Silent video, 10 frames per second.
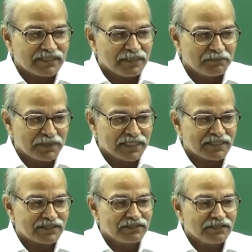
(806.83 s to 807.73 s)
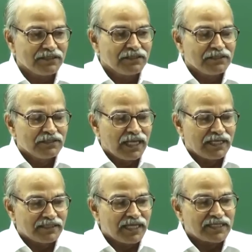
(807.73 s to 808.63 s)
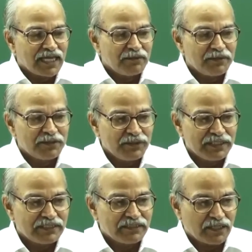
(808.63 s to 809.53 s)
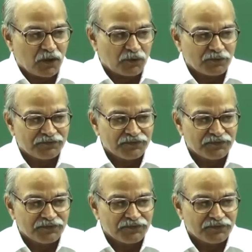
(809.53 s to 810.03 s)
simplest, and that I will be doing it now.